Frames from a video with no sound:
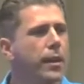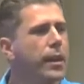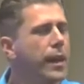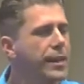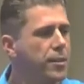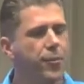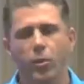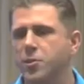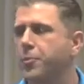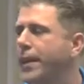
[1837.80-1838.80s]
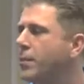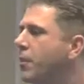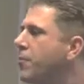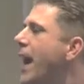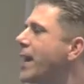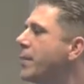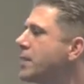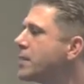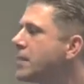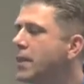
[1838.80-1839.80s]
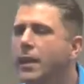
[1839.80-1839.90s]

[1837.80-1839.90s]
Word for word: It has a full spectrum of vitamins.